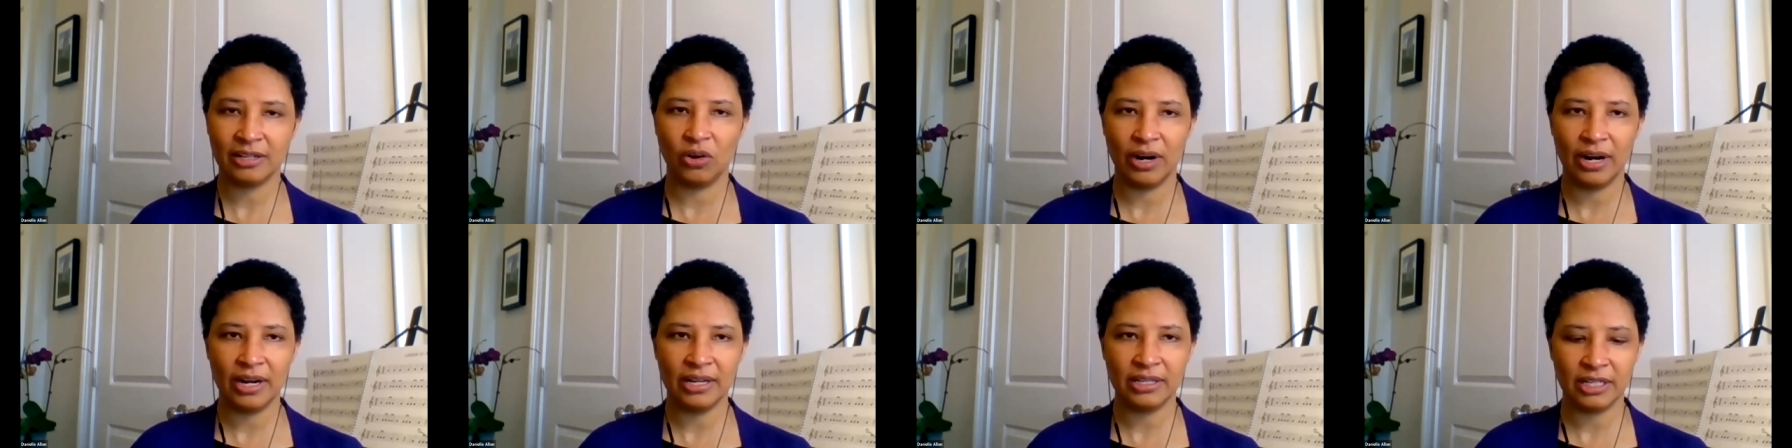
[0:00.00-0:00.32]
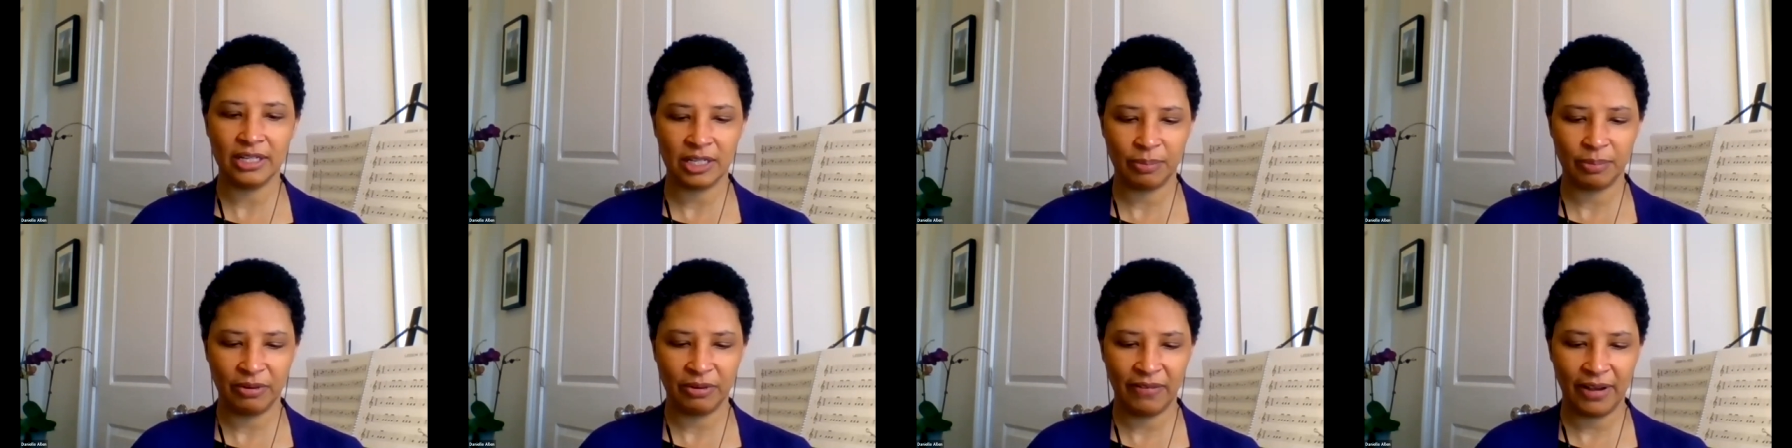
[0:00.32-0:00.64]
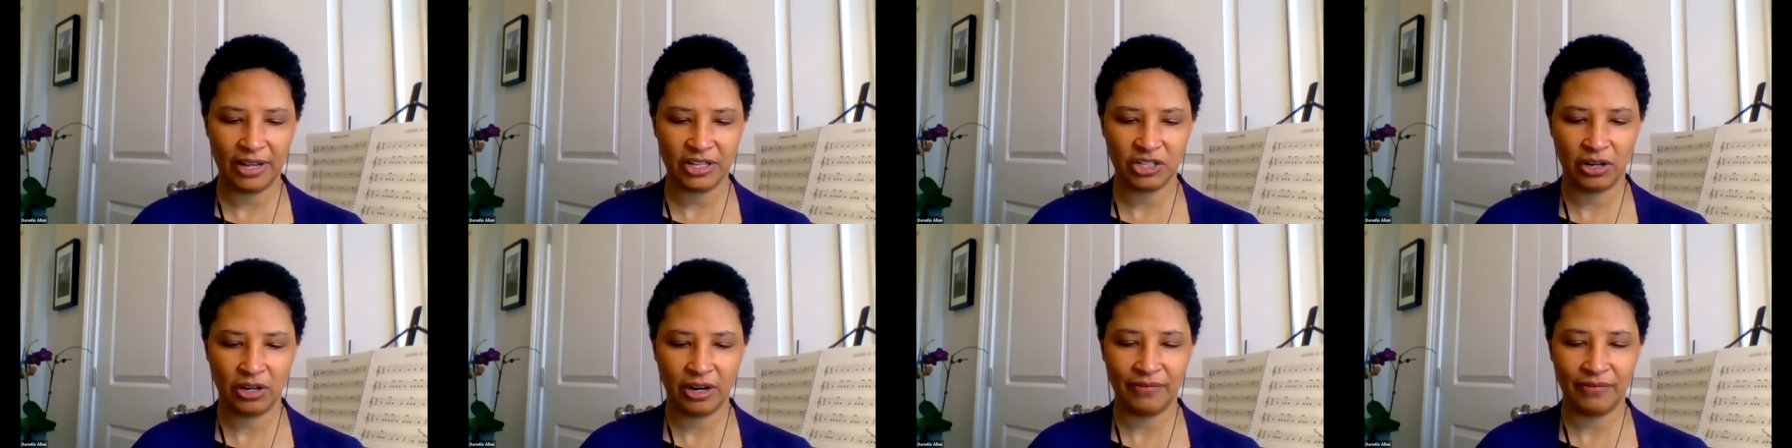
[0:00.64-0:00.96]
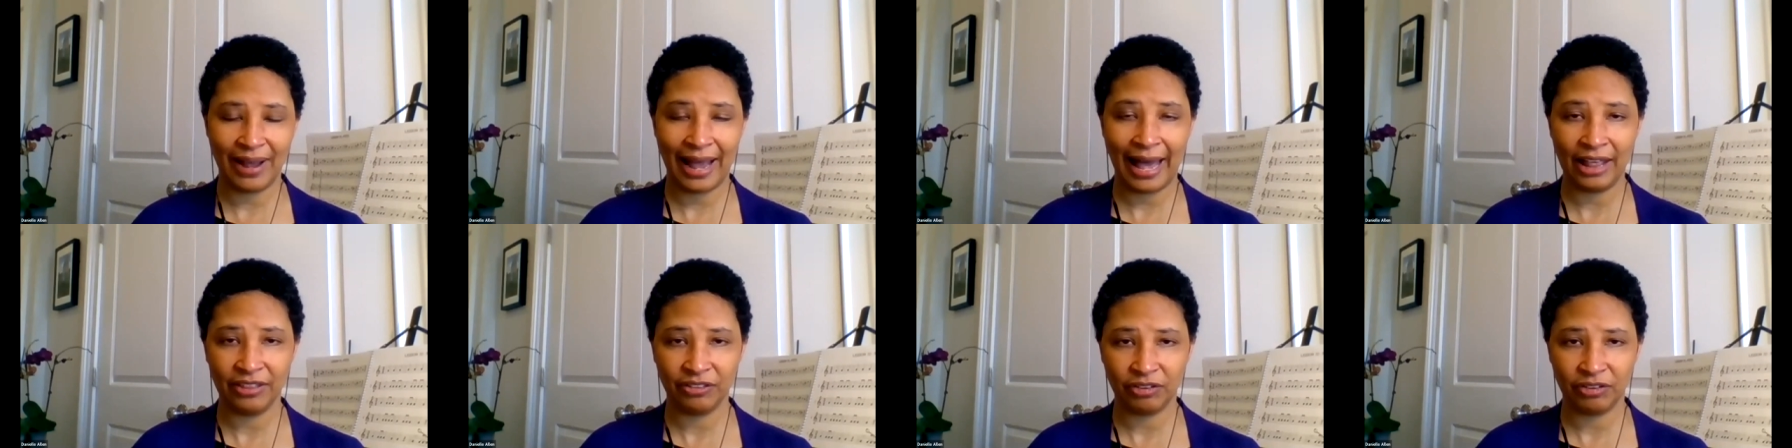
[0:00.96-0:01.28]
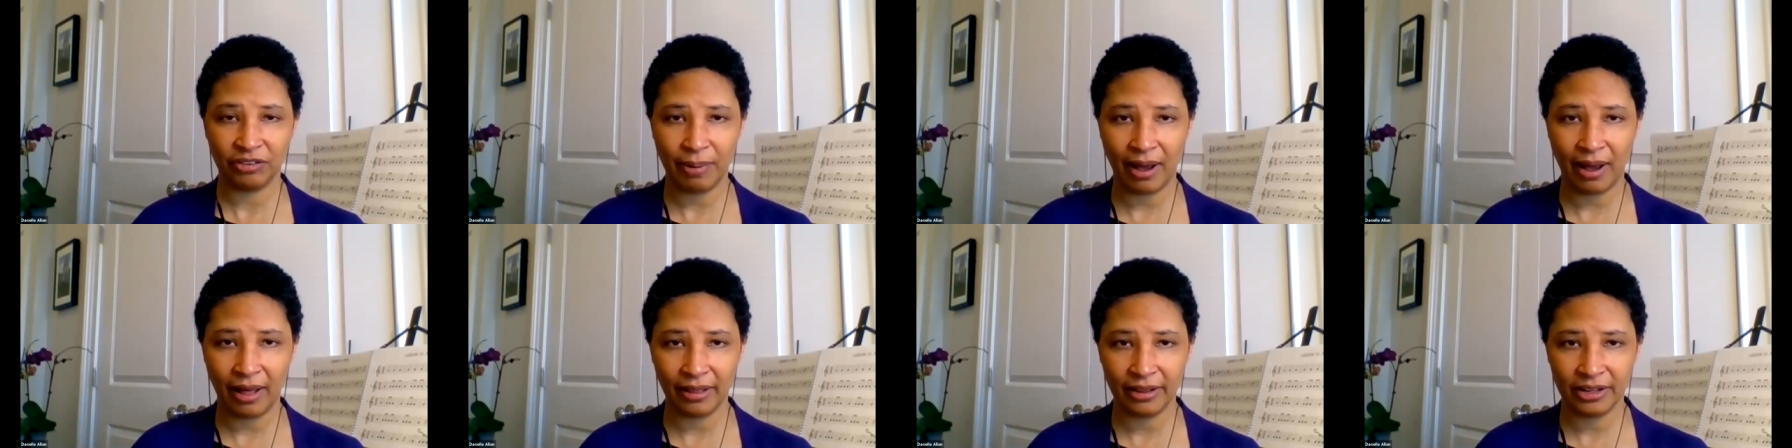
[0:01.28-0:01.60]
Laurence is a professor of
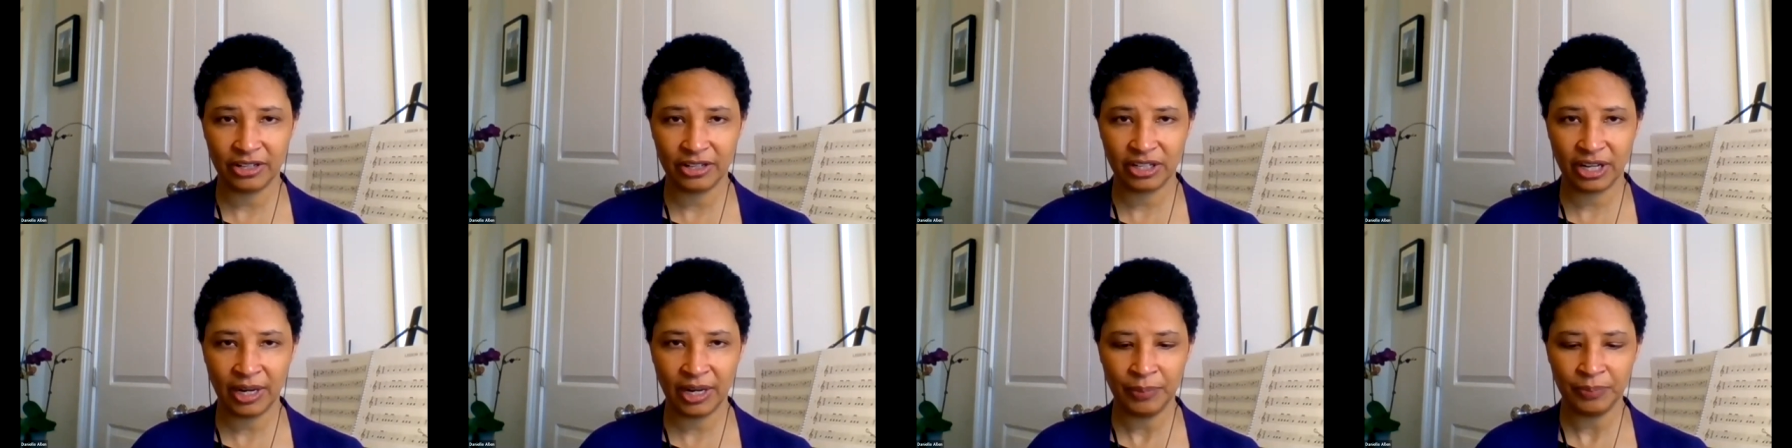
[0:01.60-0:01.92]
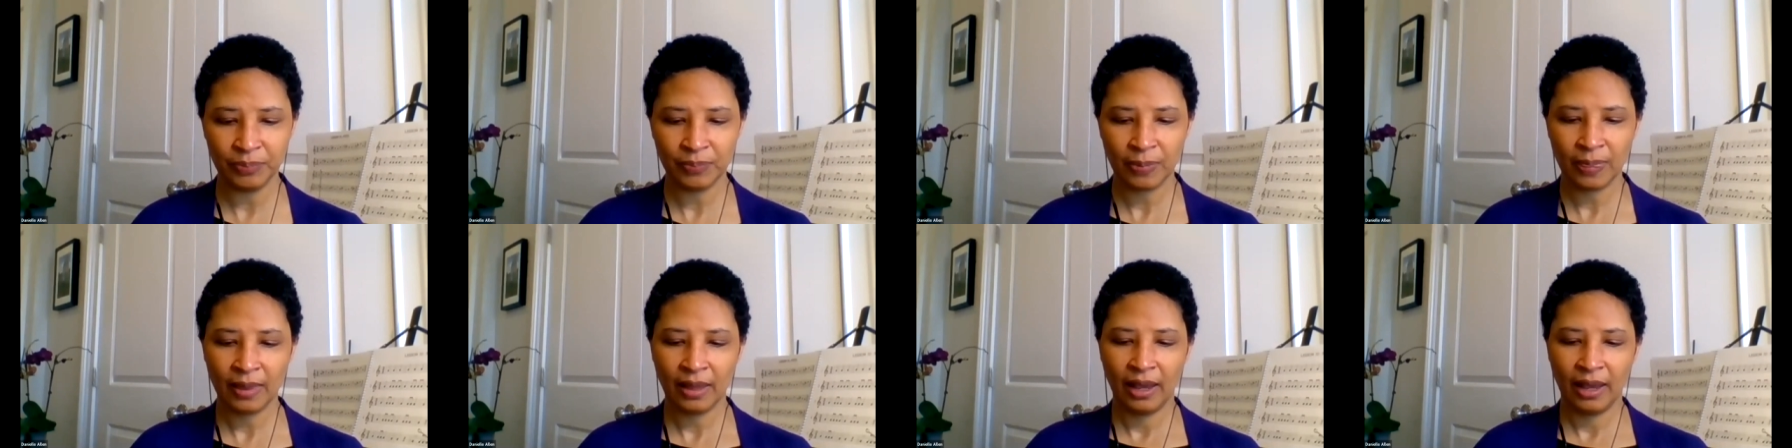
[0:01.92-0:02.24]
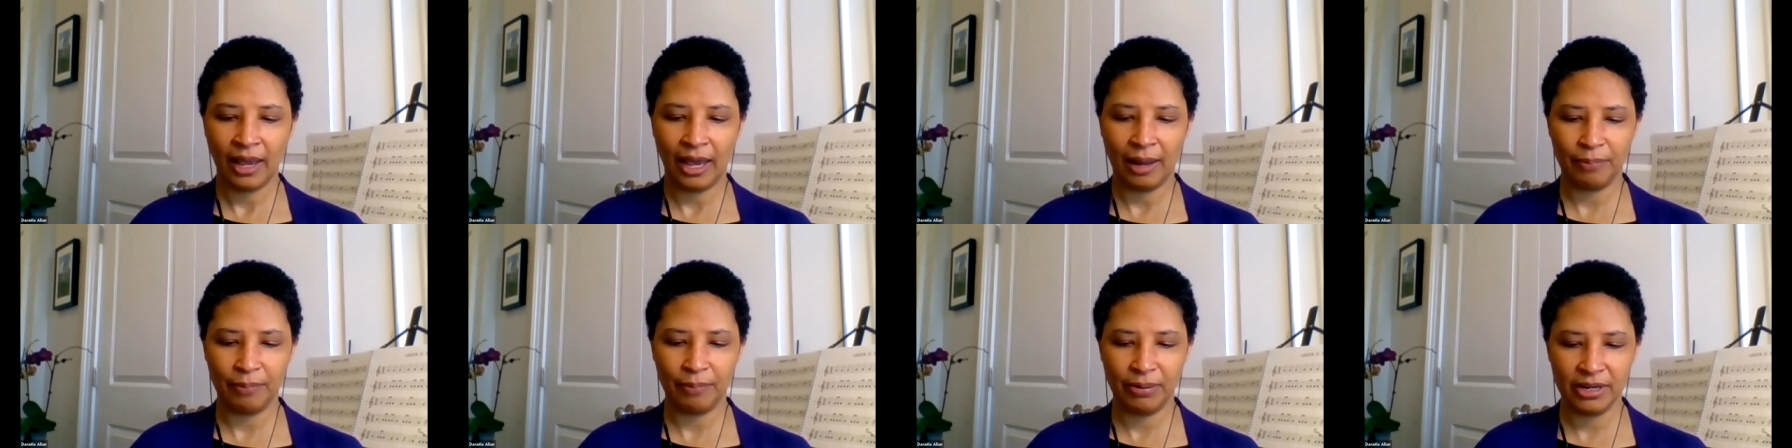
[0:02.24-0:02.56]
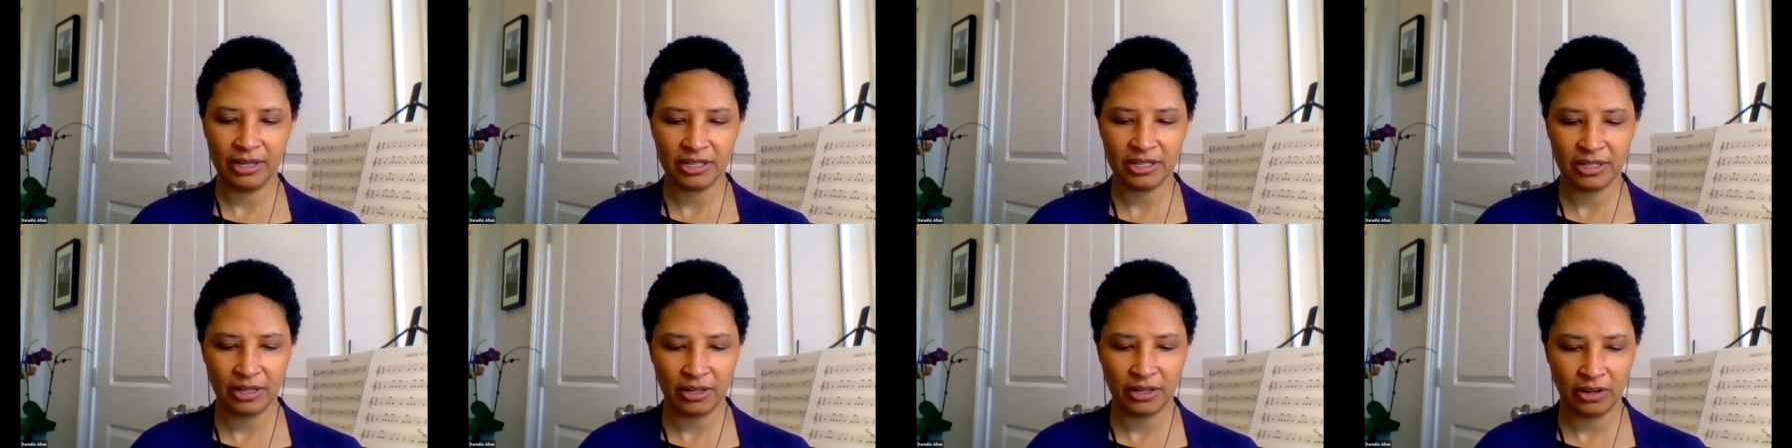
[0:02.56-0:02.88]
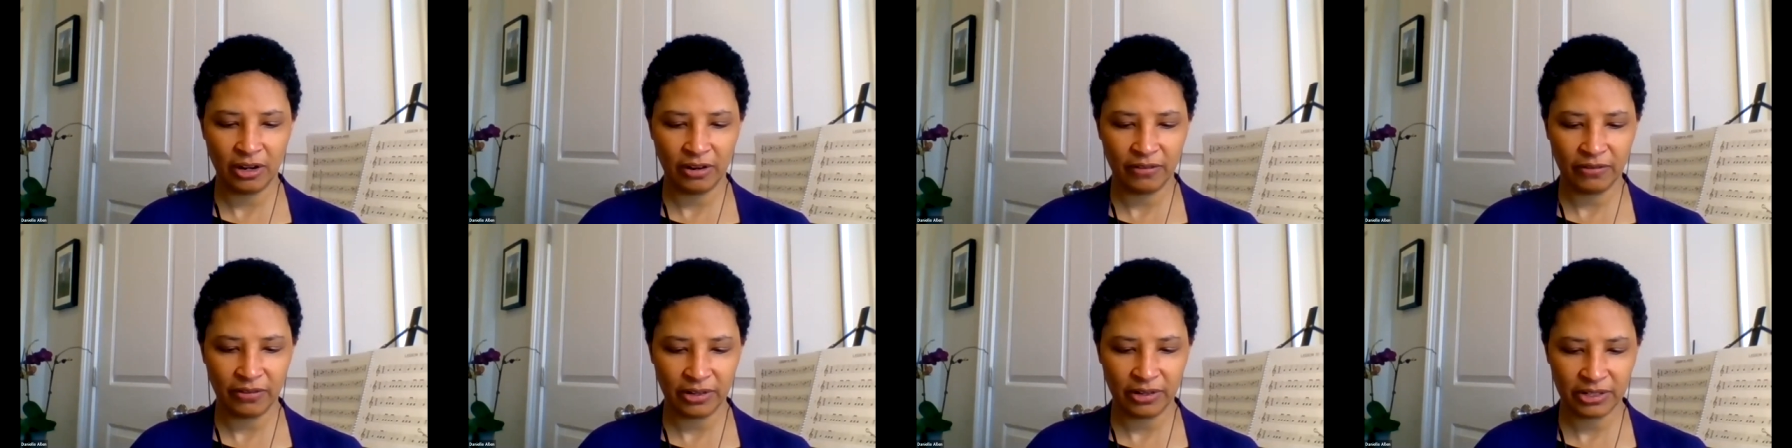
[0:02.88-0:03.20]
anthropology at Princeton
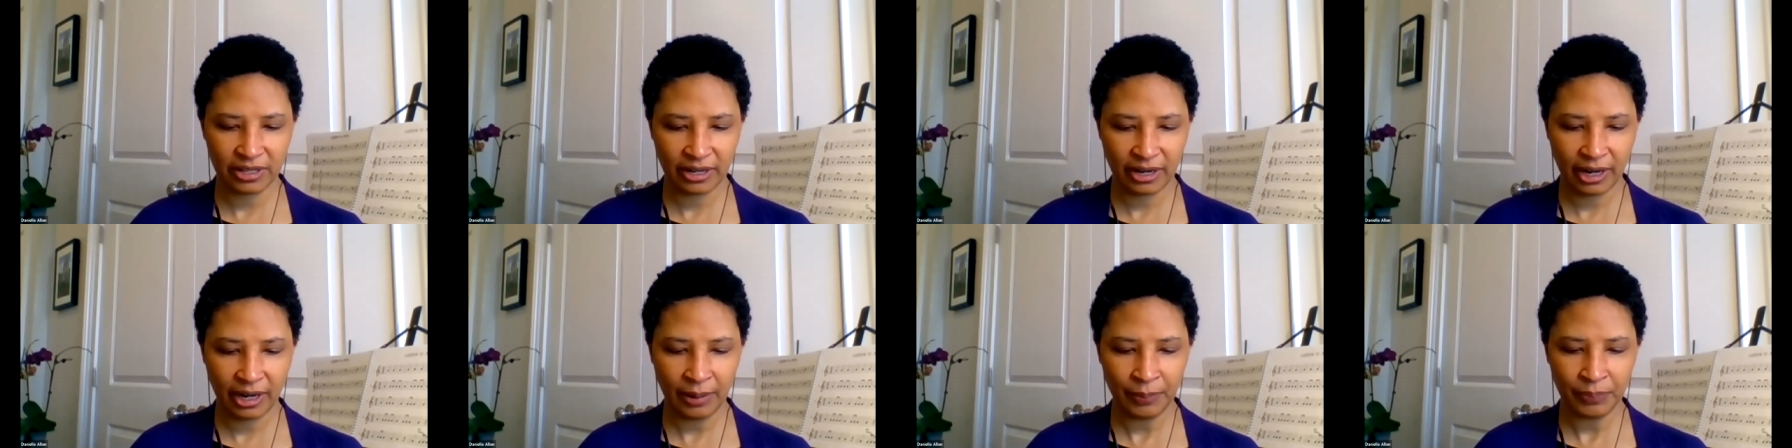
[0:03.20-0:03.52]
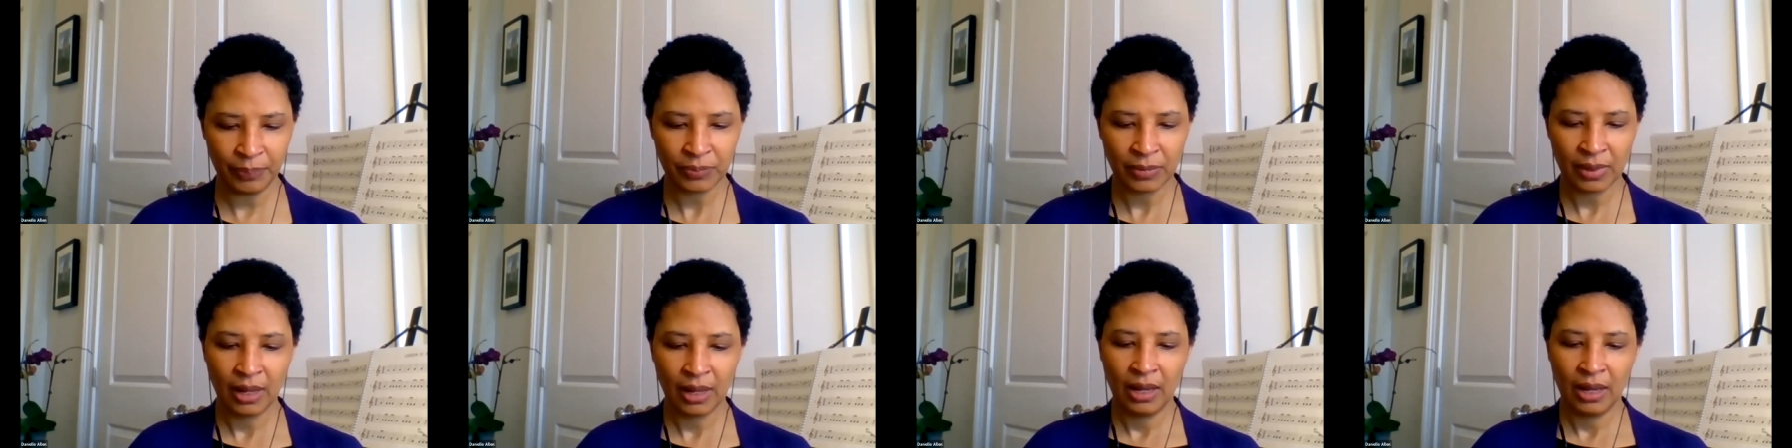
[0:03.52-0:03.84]
University.